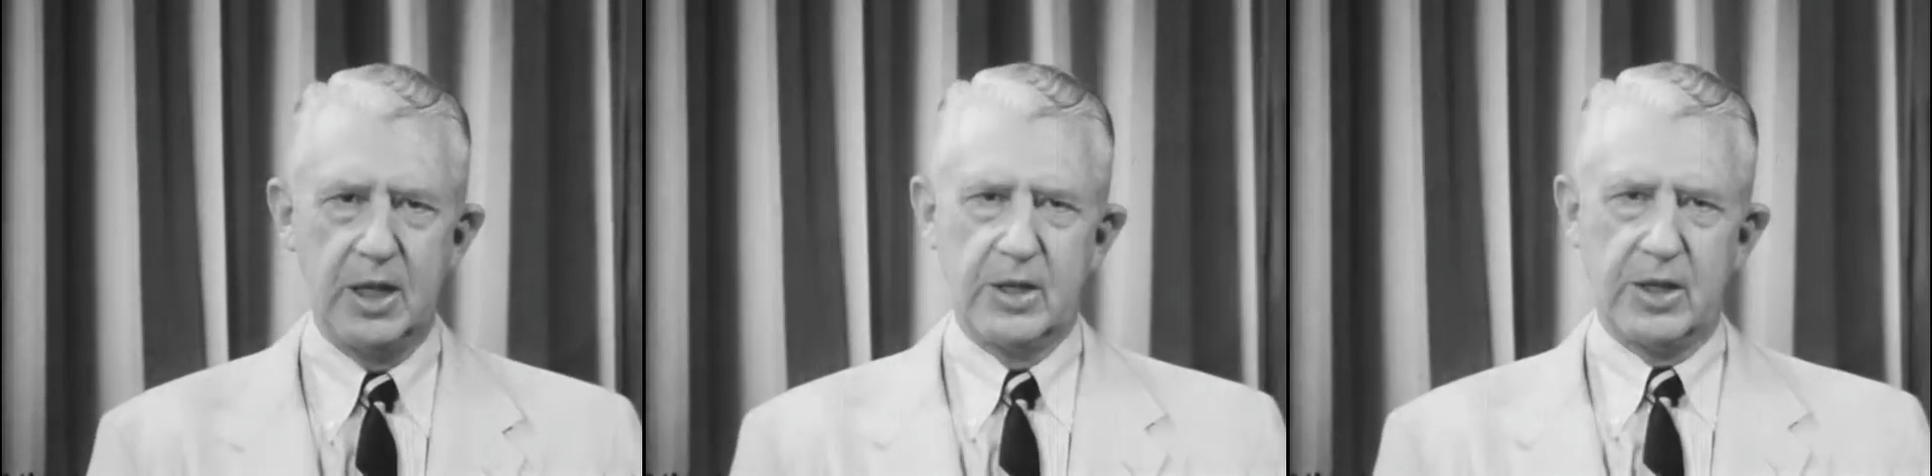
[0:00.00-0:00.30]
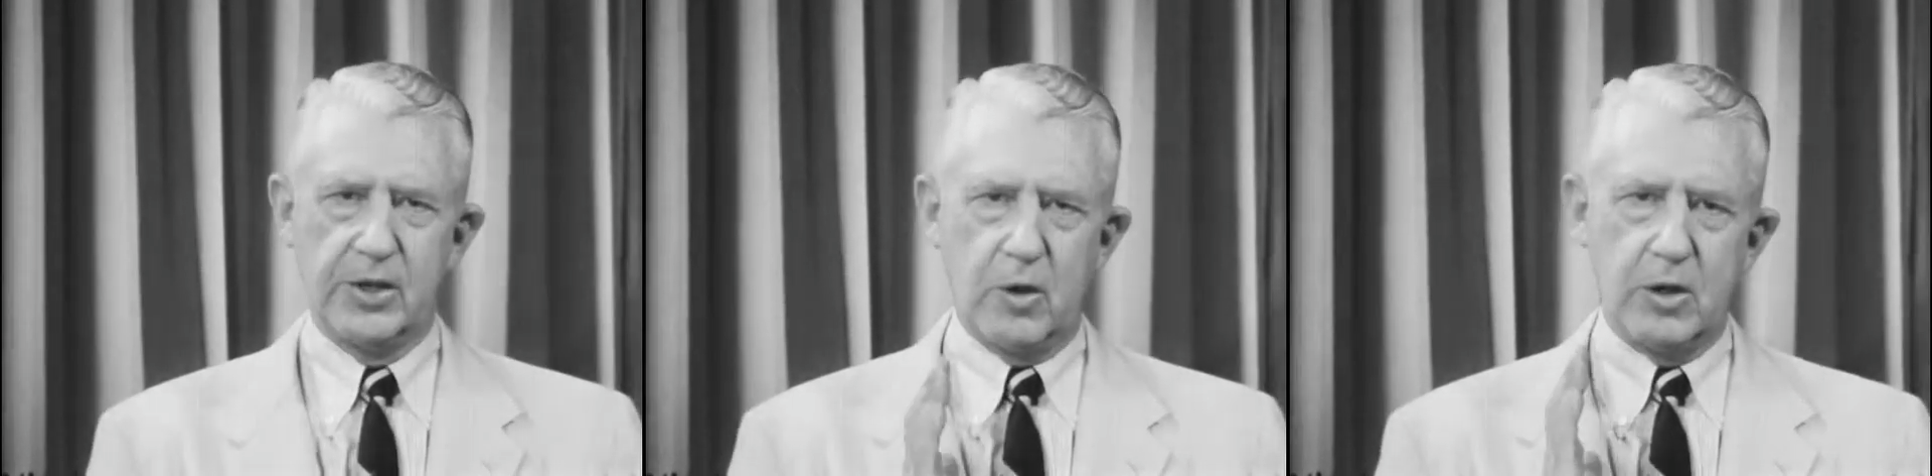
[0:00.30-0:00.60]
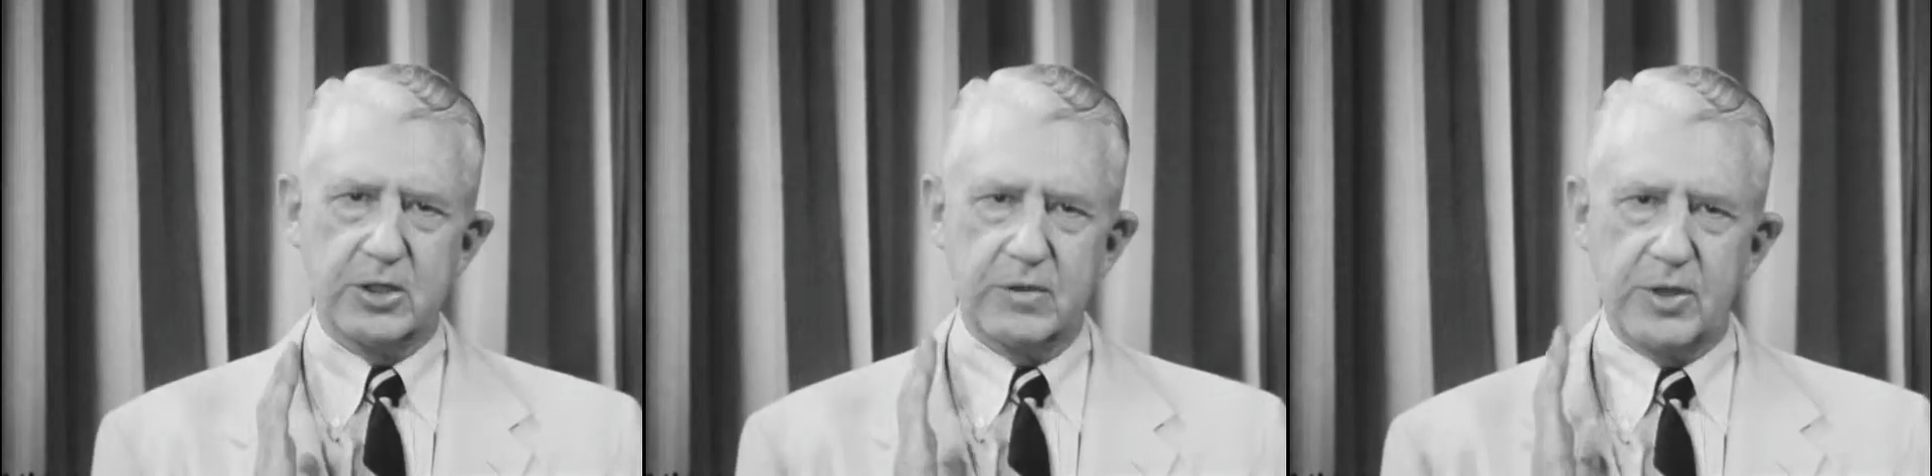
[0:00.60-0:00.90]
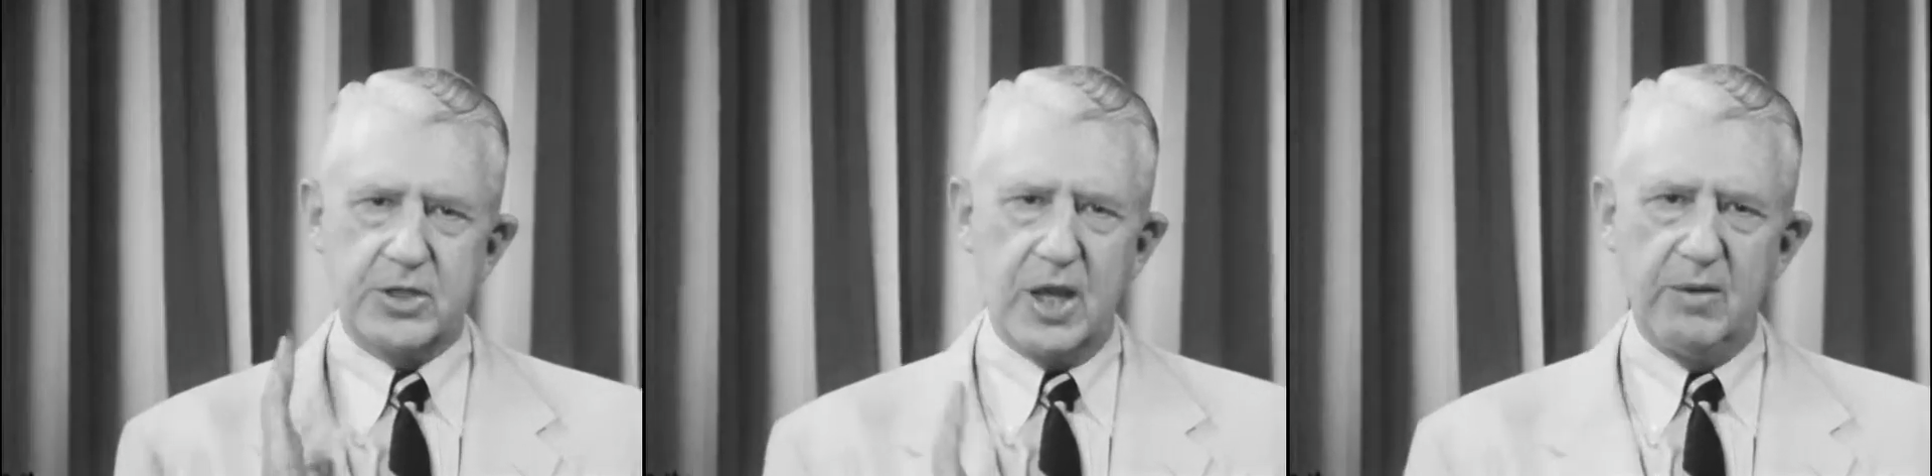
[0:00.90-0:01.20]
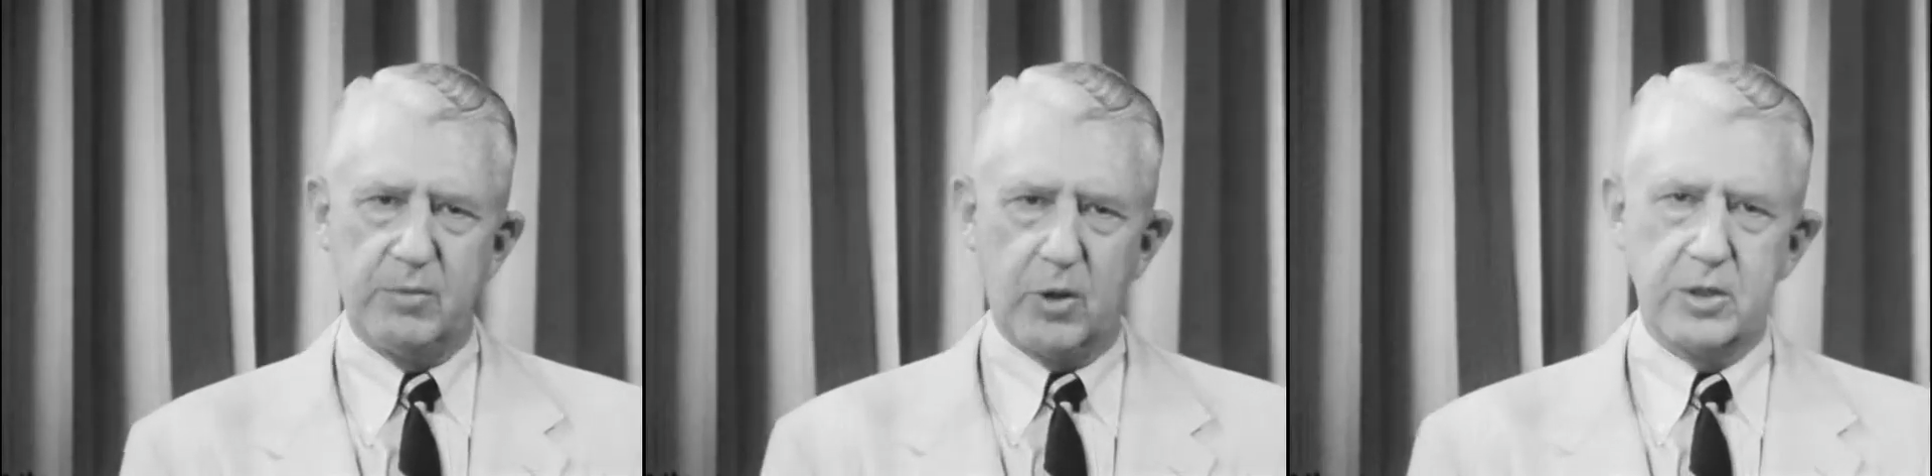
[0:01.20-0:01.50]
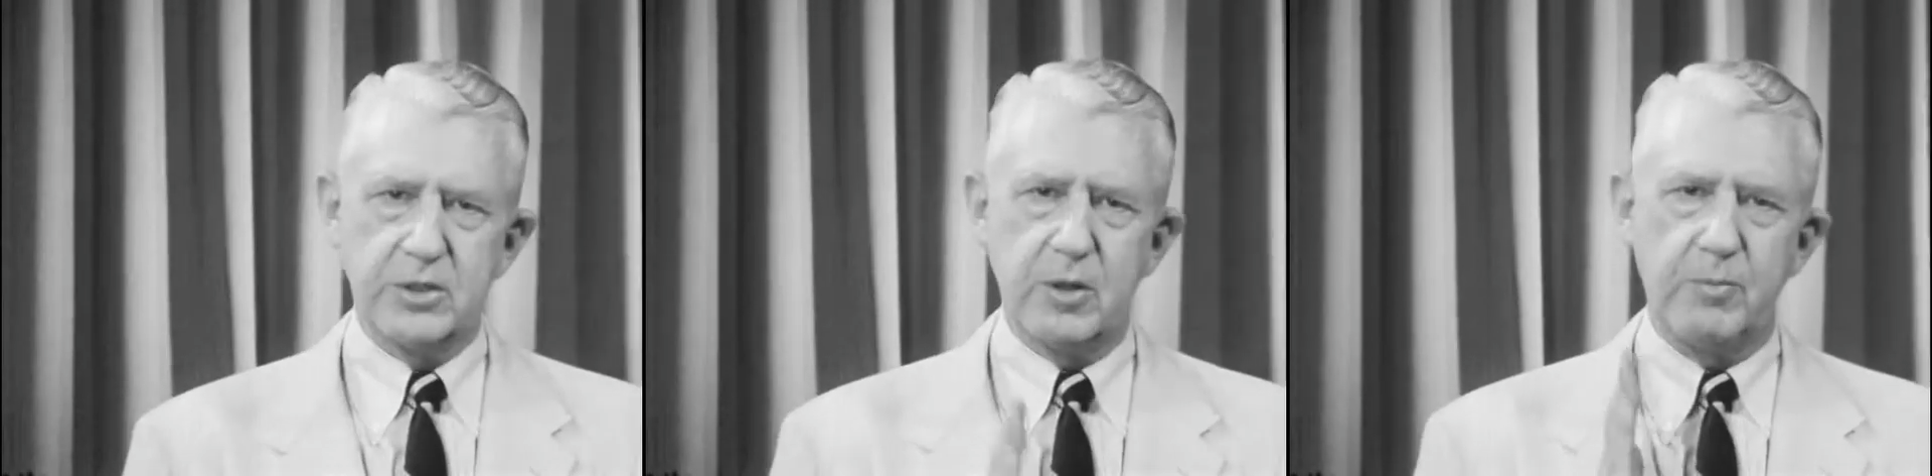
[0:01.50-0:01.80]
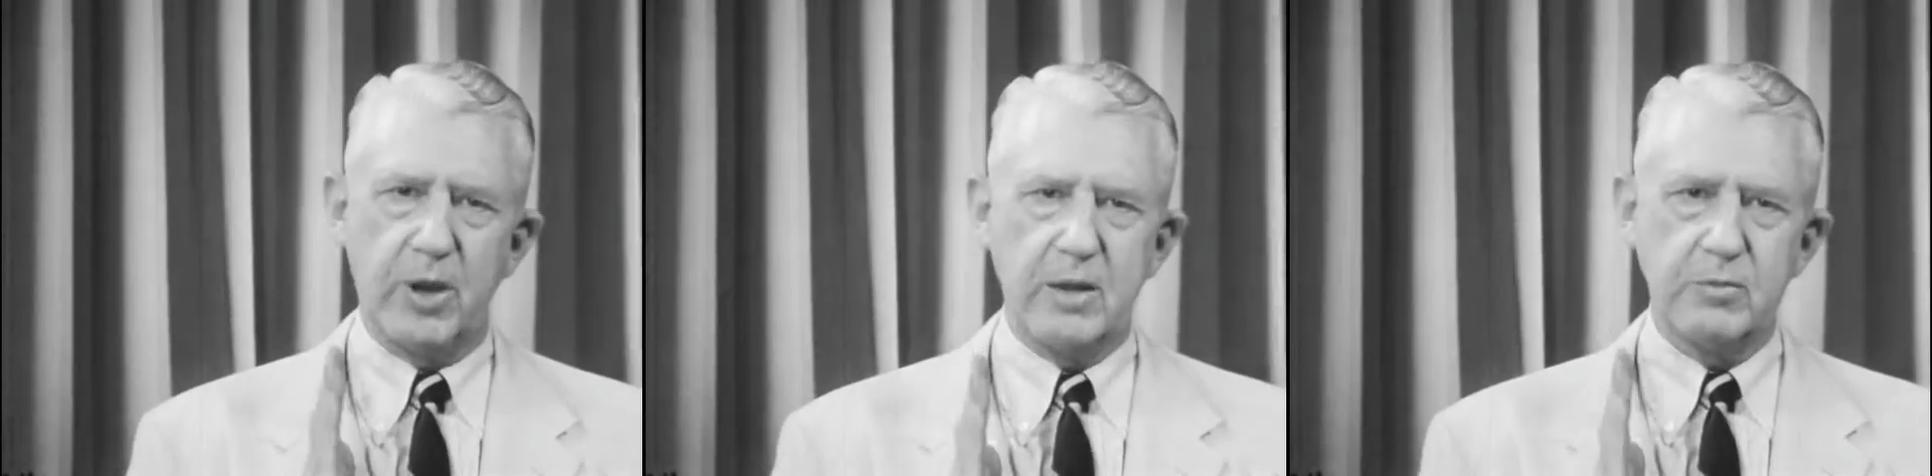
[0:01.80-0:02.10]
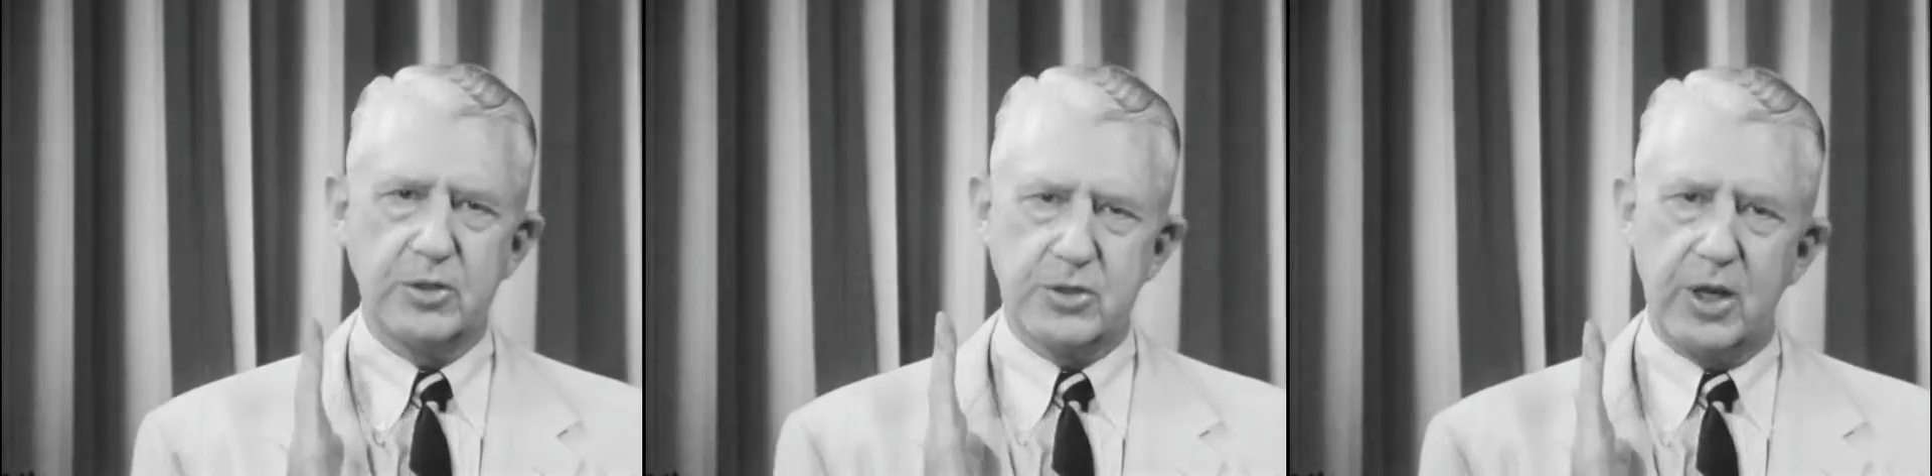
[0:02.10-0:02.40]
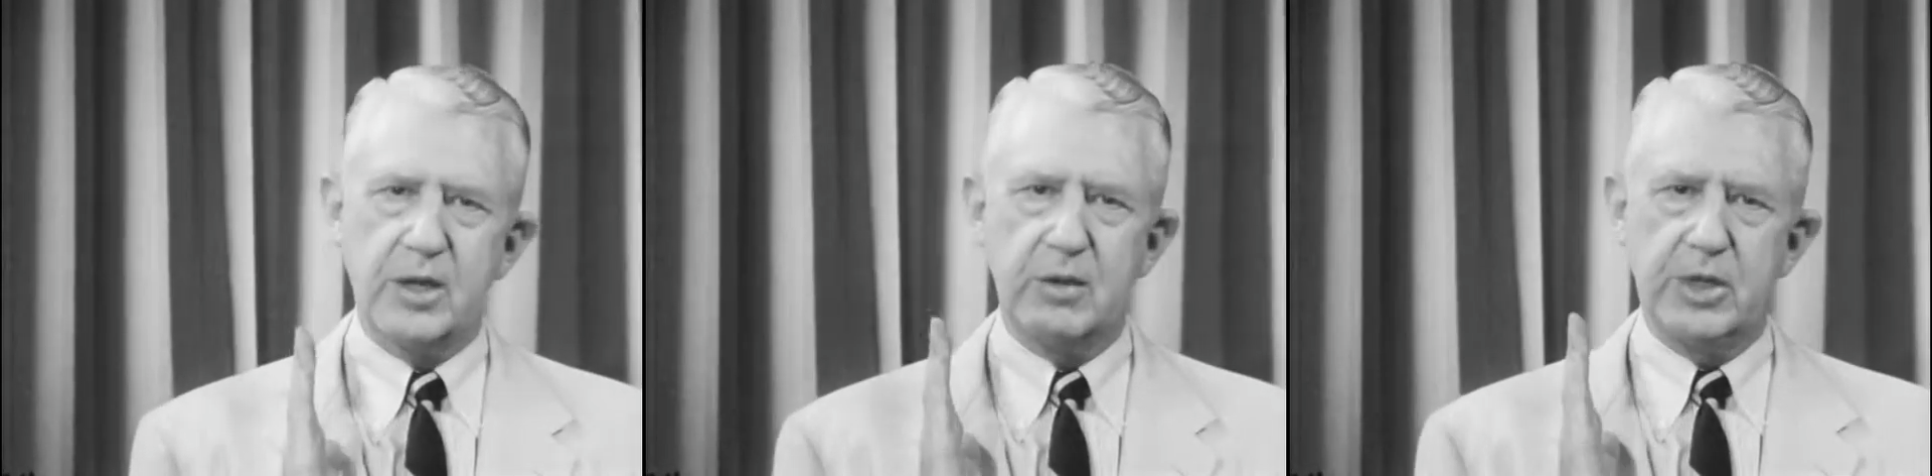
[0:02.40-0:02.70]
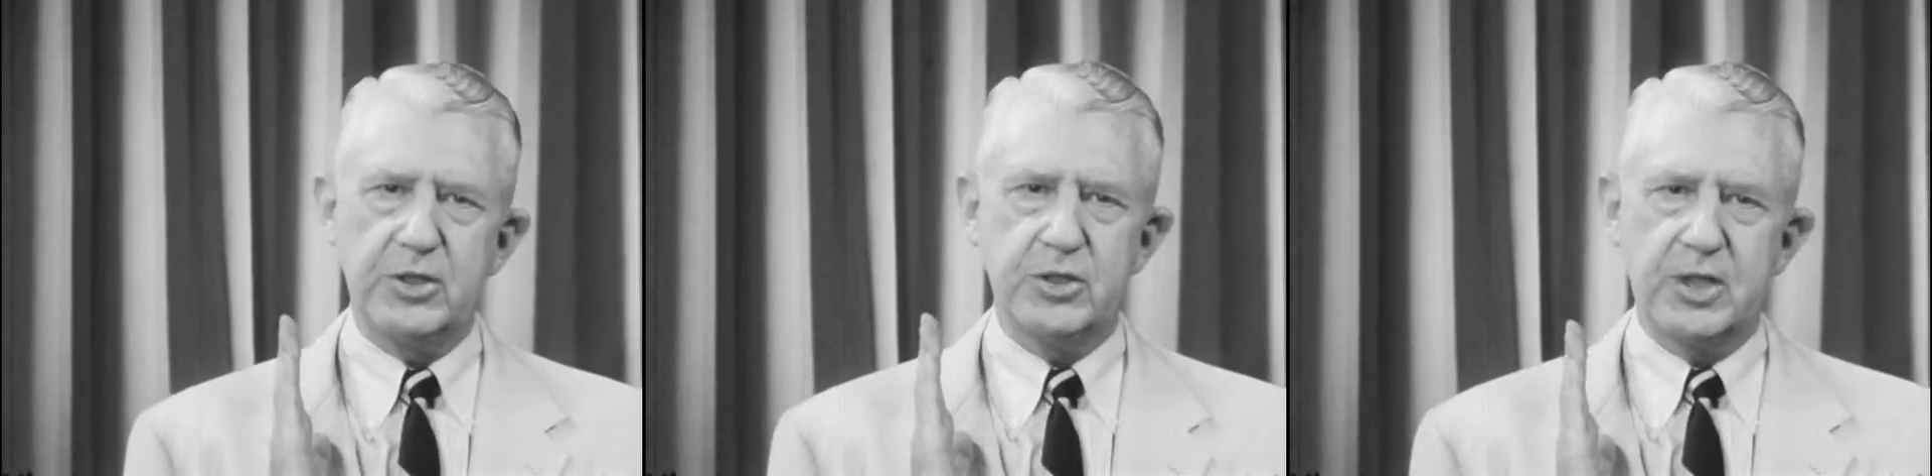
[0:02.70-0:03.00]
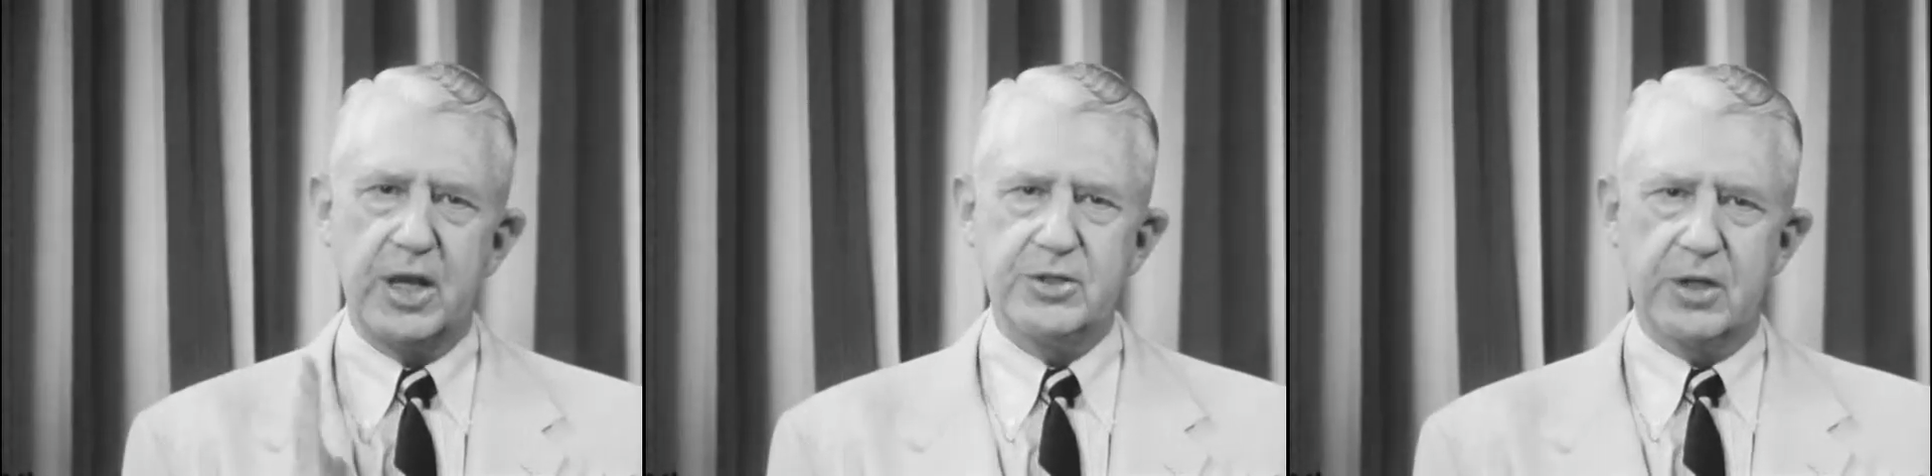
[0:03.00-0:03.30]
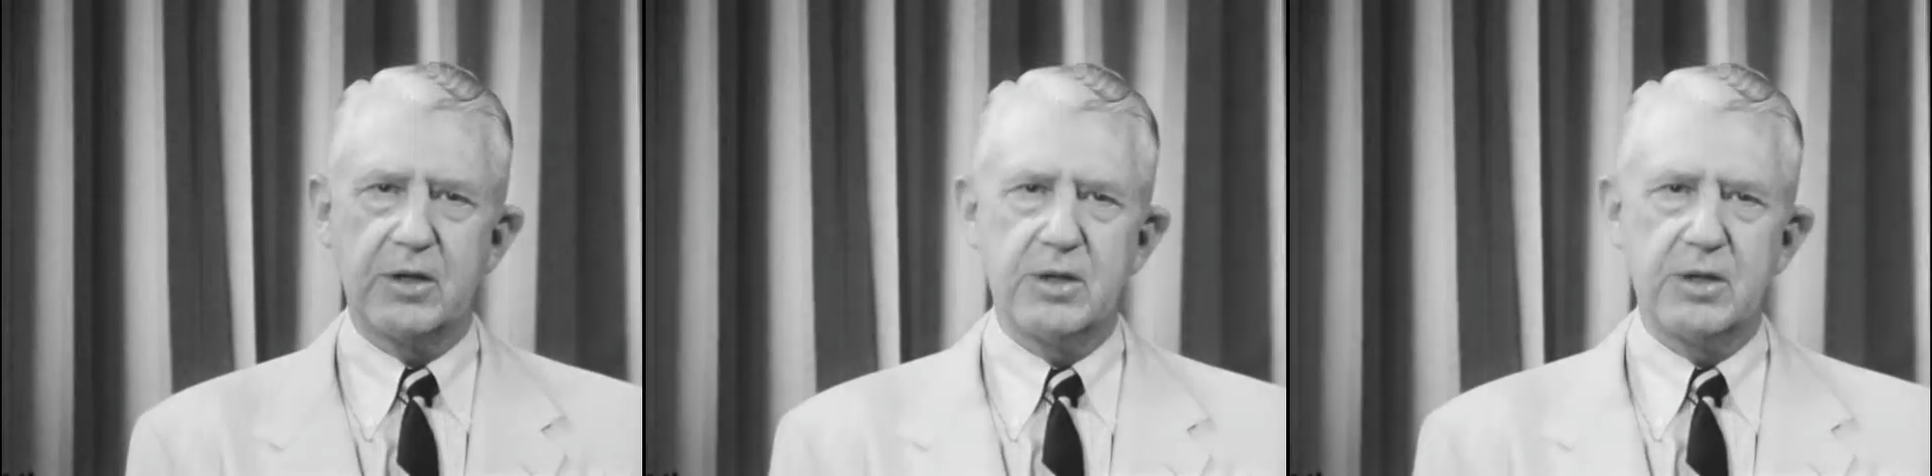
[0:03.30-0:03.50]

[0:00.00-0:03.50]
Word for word: The doors of the state boards, departments, study commissions, and General